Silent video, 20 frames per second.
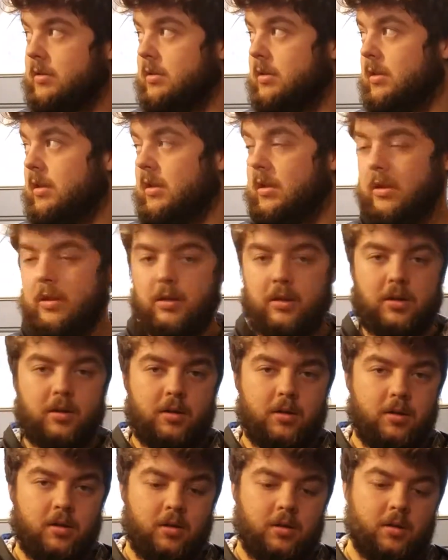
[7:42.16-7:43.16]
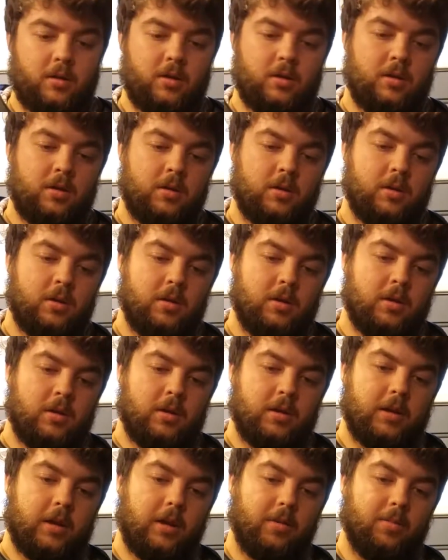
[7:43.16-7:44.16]
see
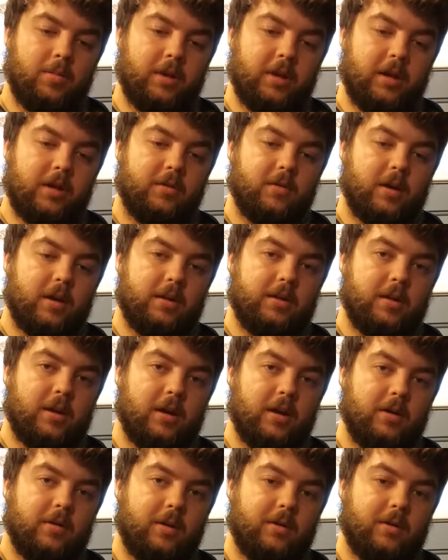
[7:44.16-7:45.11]
that blank right there,